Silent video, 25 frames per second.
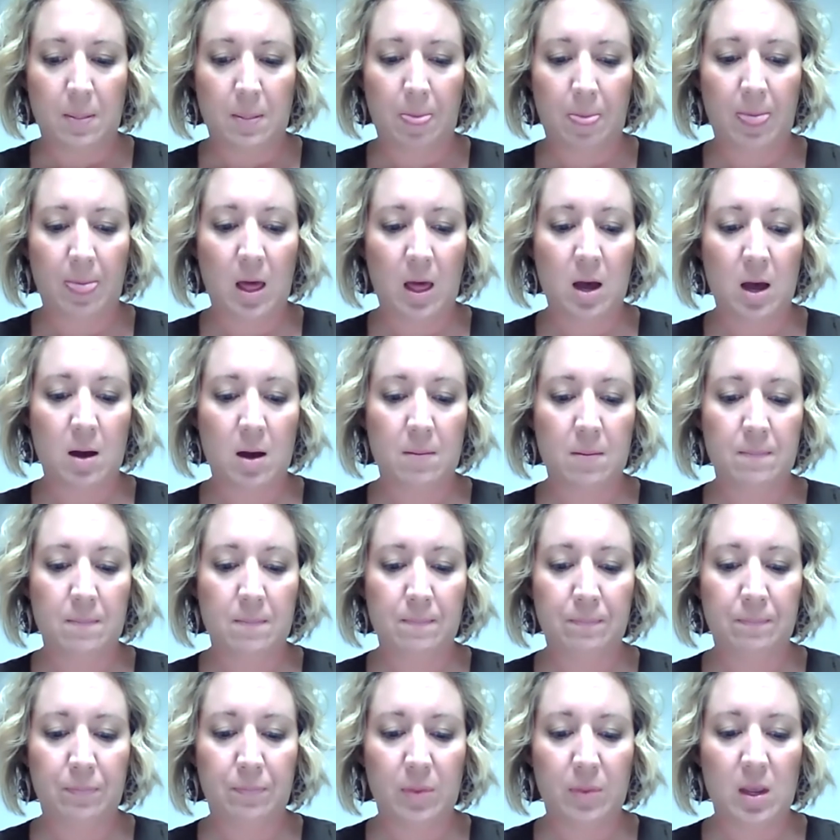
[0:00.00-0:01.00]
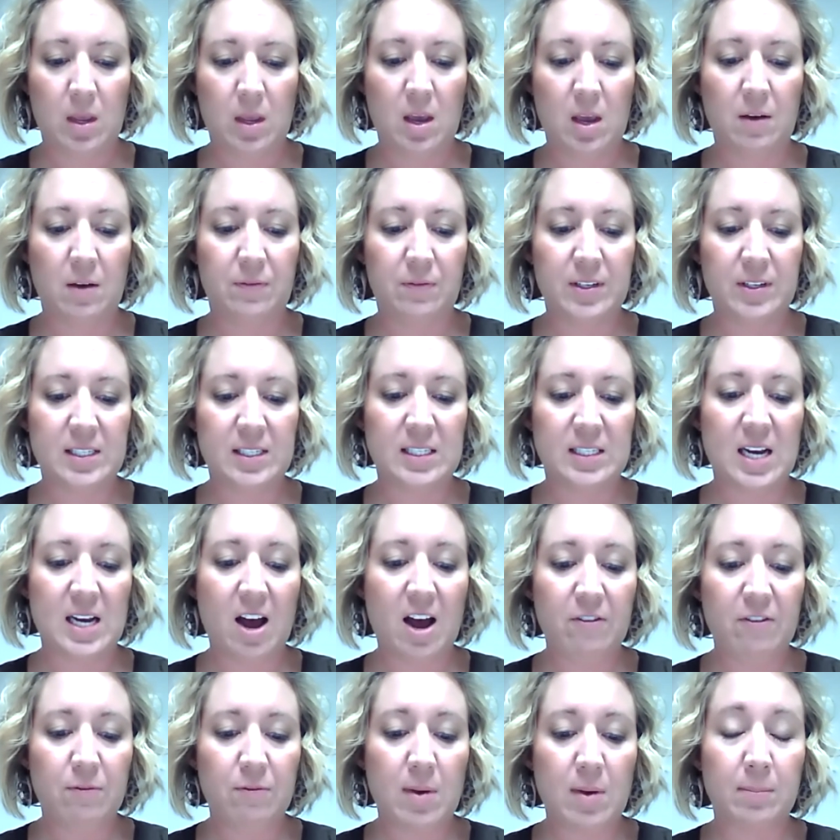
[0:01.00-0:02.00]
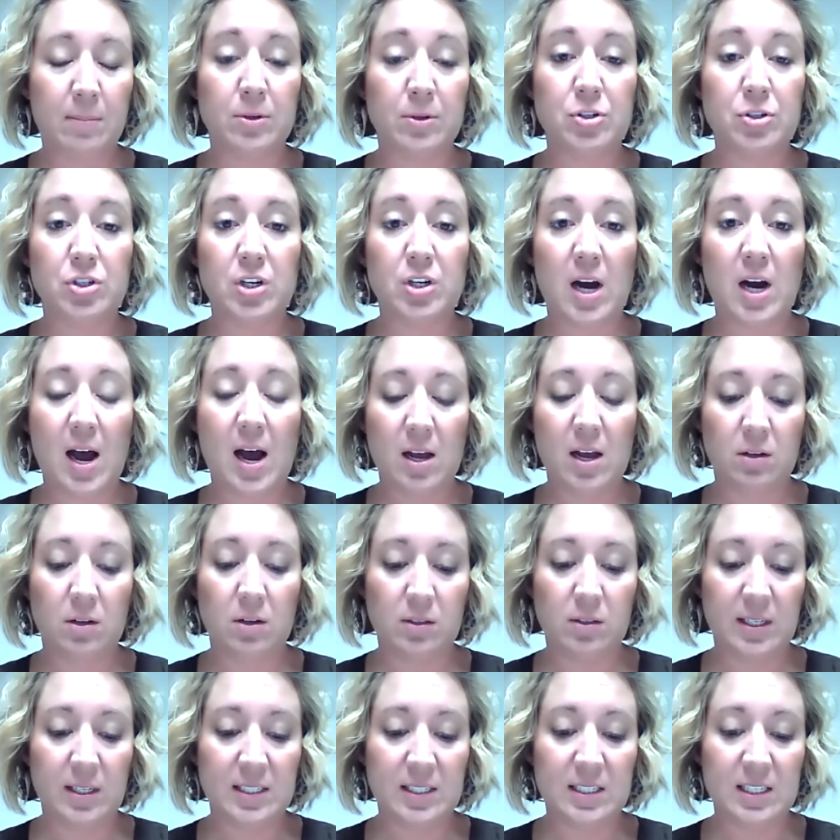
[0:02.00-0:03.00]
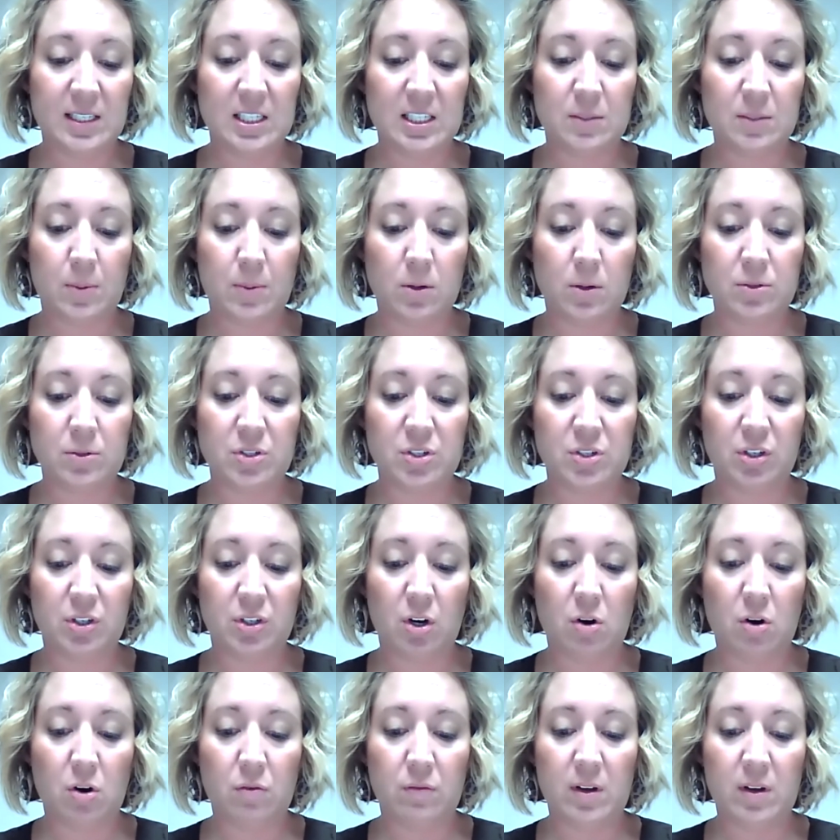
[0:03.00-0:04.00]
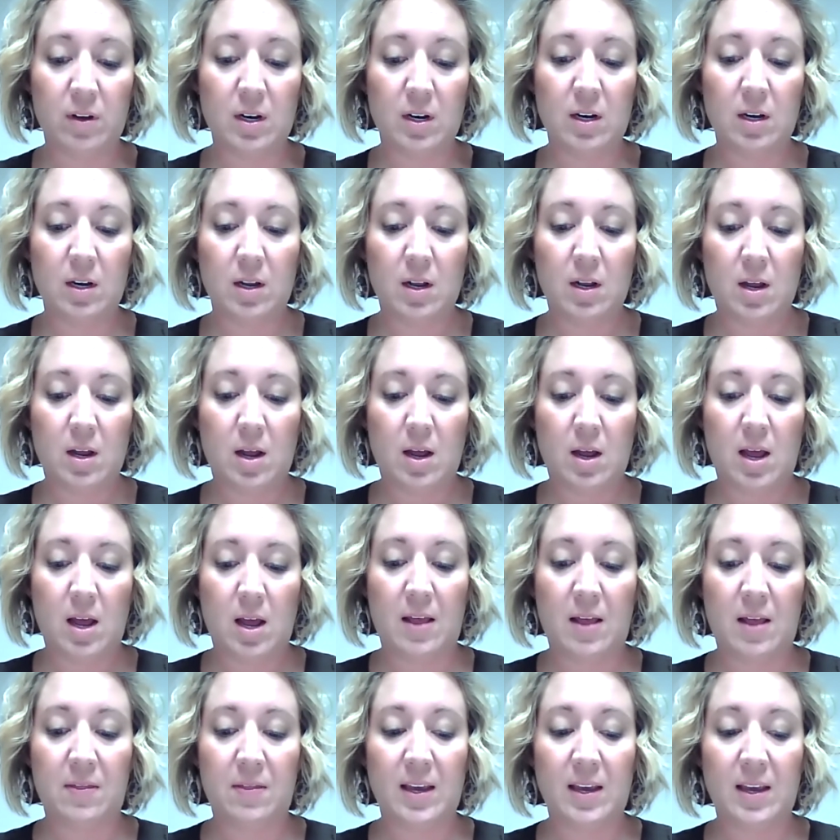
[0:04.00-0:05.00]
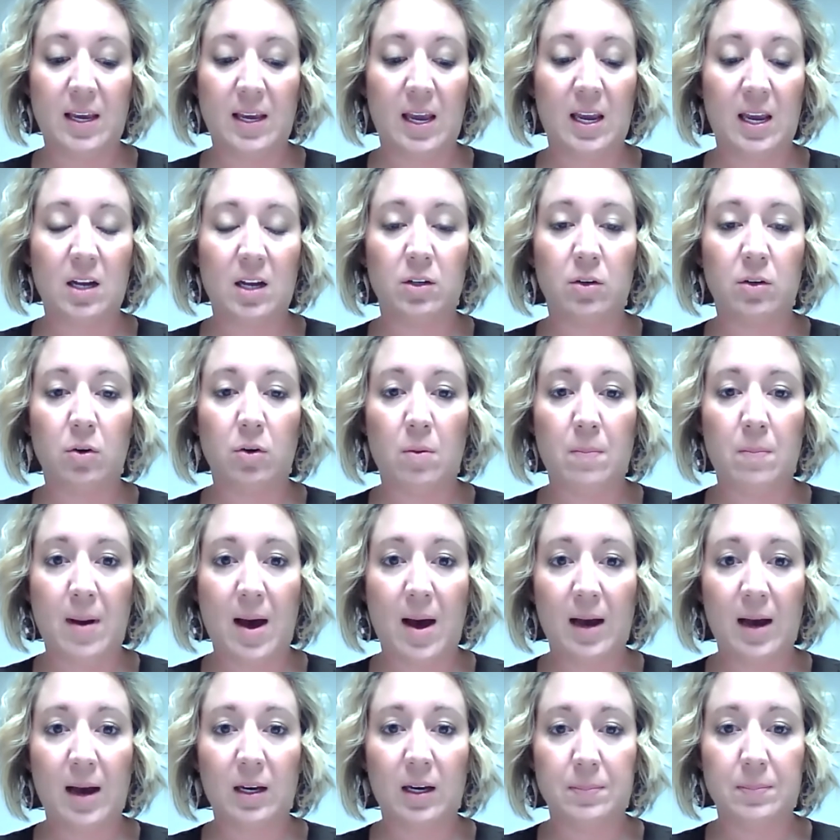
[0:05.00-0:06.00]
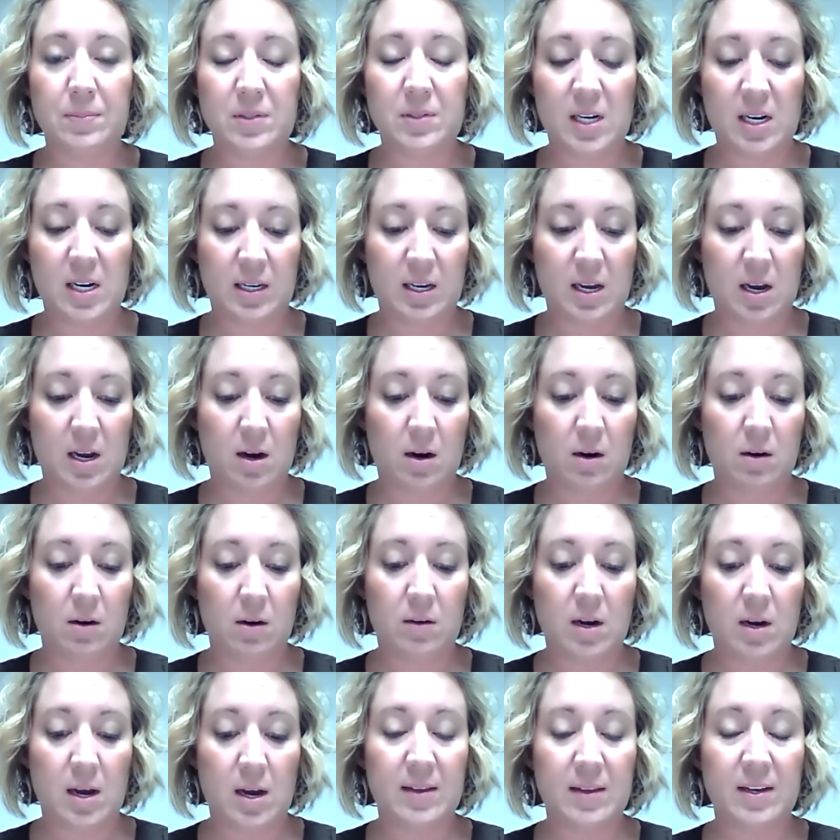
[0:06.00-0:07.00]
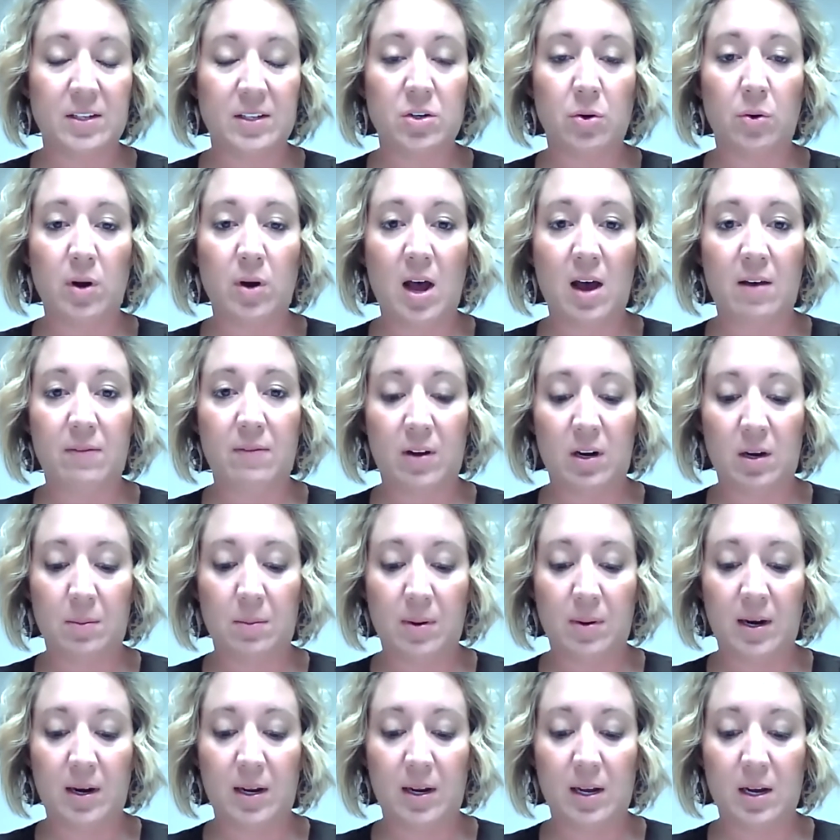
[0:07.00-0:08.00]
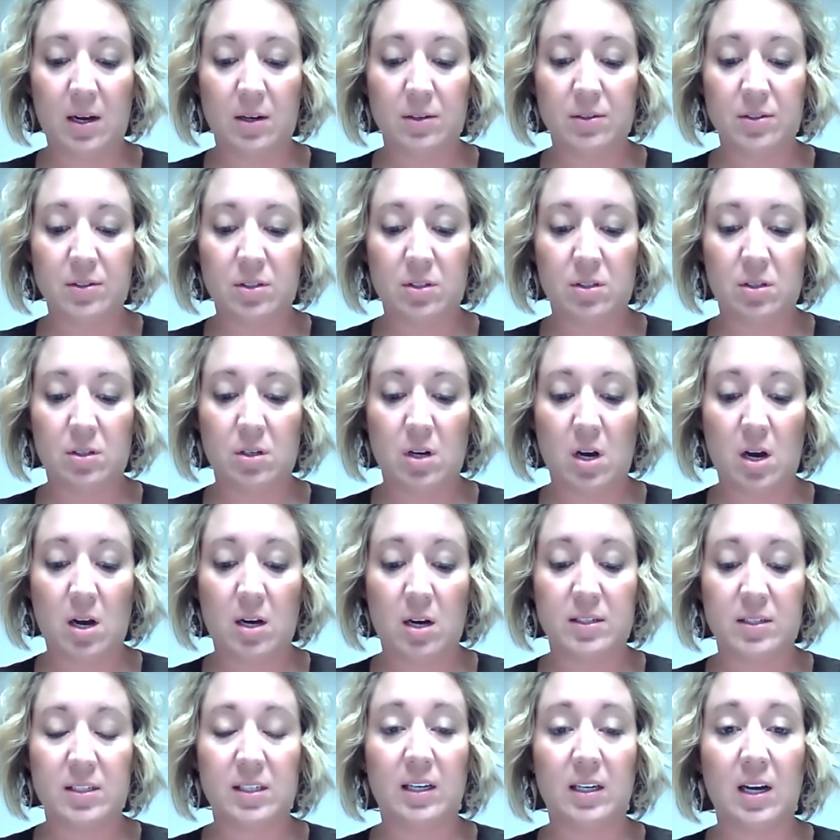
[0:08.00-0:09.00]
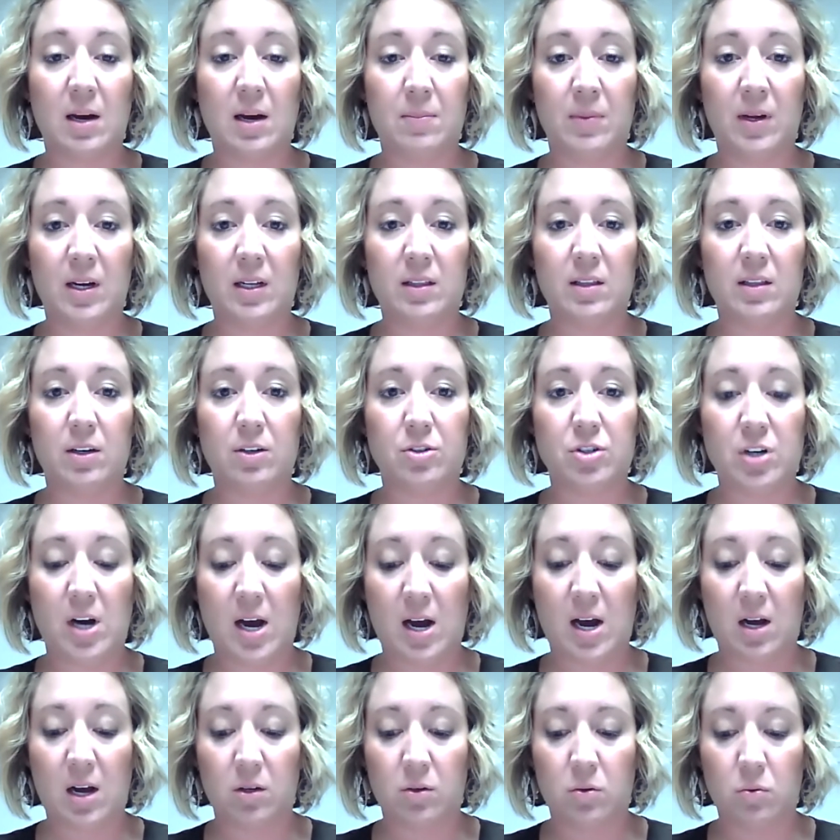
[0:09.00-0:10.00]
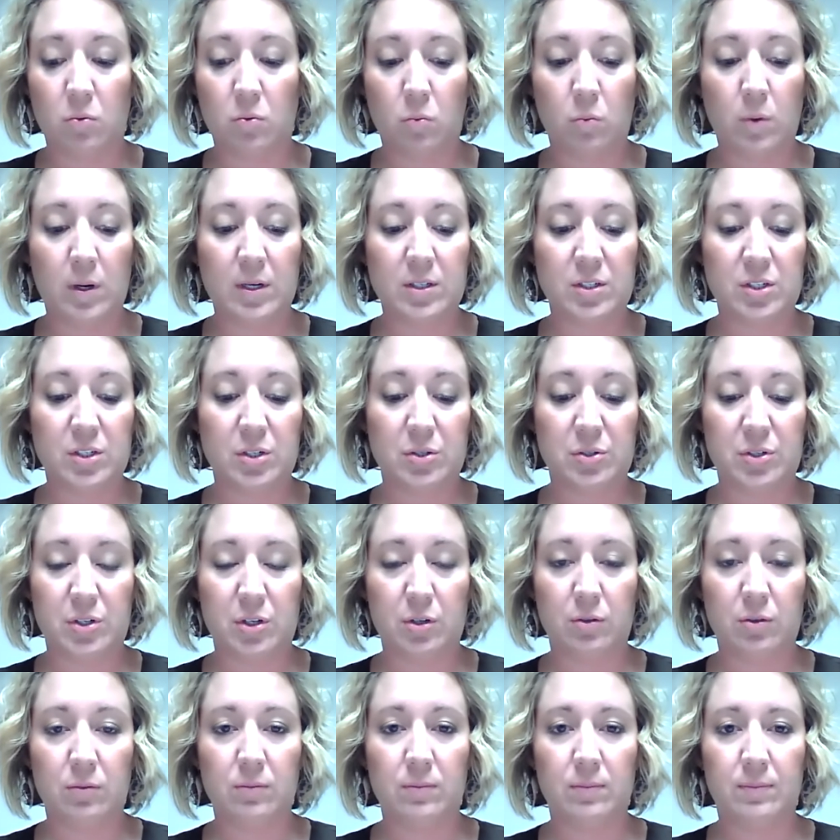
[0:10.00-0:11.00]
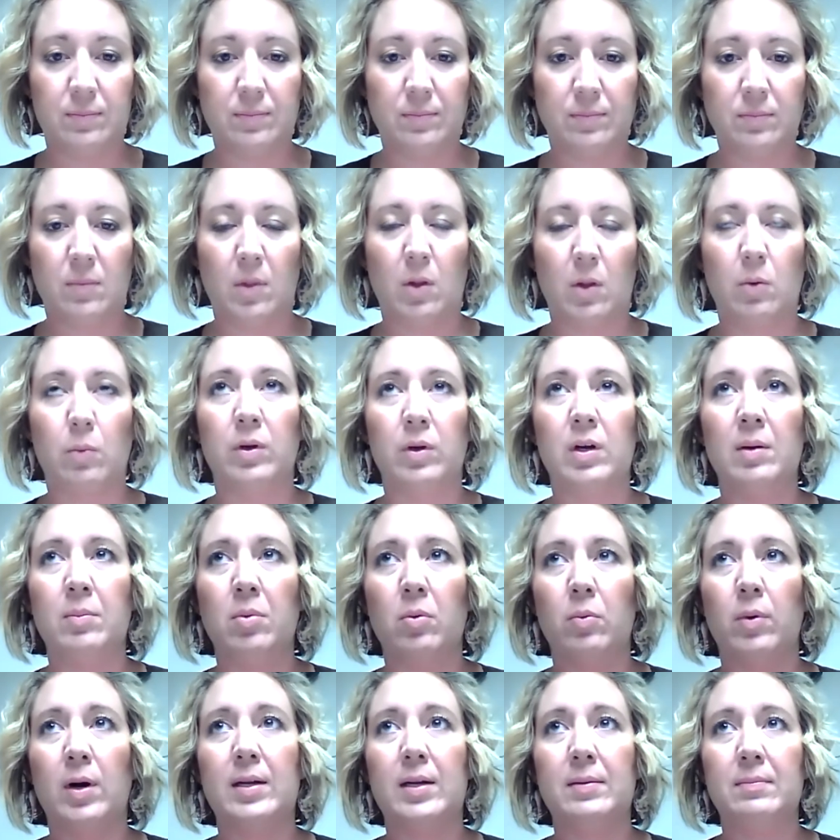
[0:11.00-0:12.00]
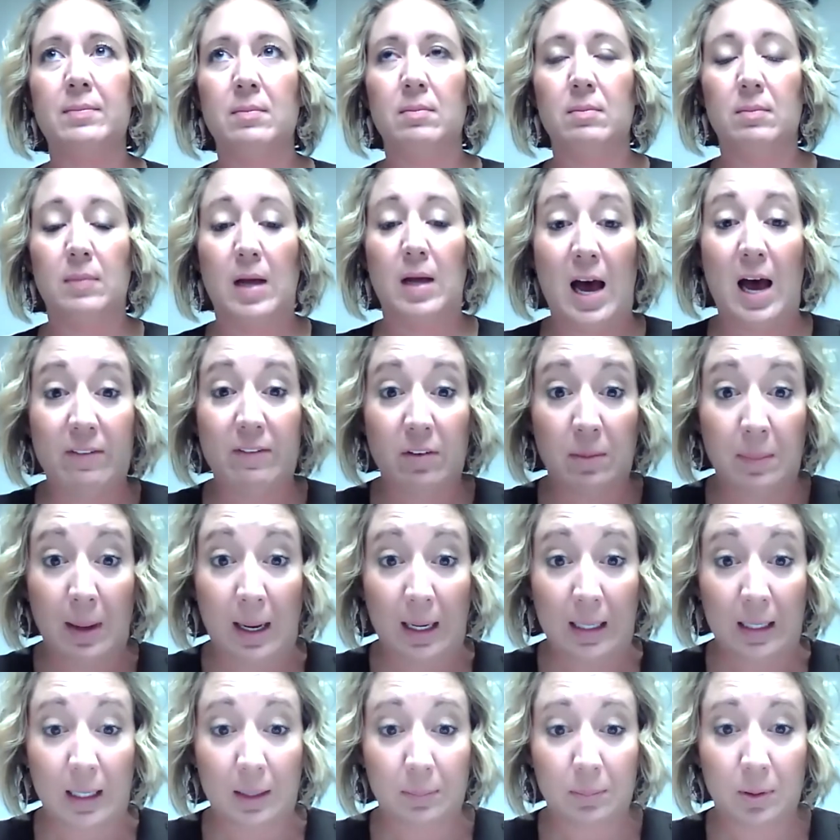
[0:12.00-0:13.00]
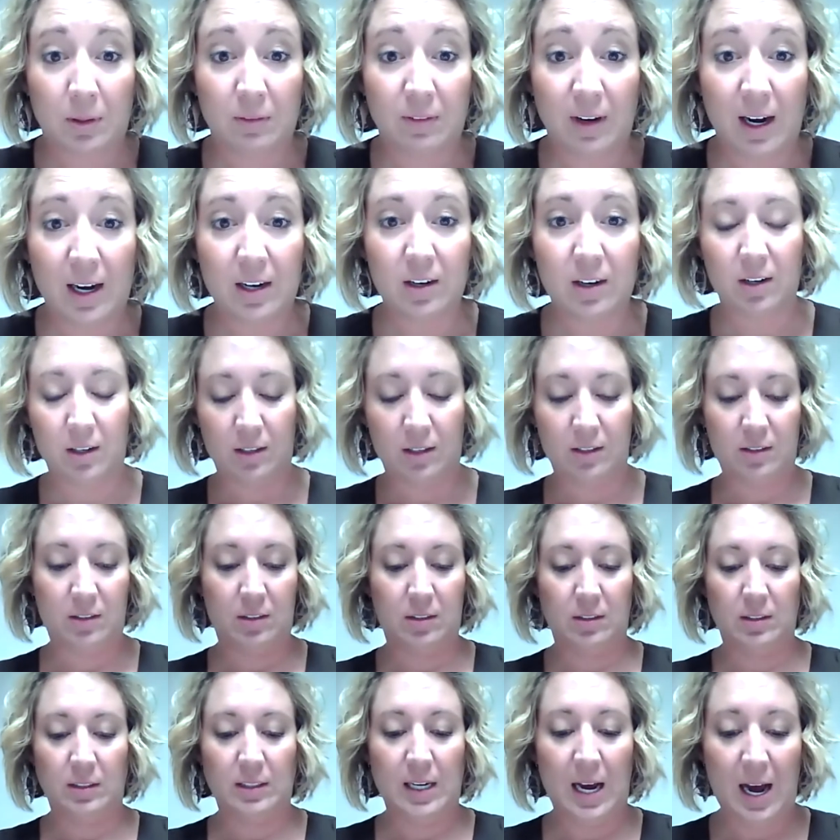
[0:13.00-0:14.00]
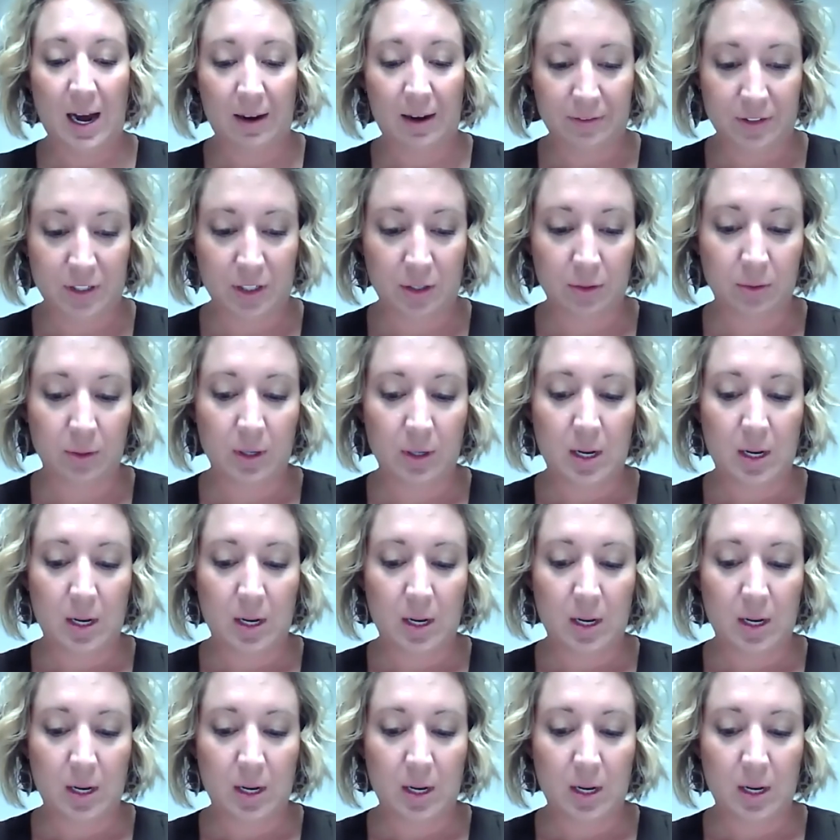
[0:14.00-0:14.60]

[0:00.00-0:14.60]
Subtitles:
If a staff member's child gets exposed to COVID, and they can't go to backup daycare and they don't have anybody else to come get their child, what do you do? Well, number one, have a backup provider. You have to.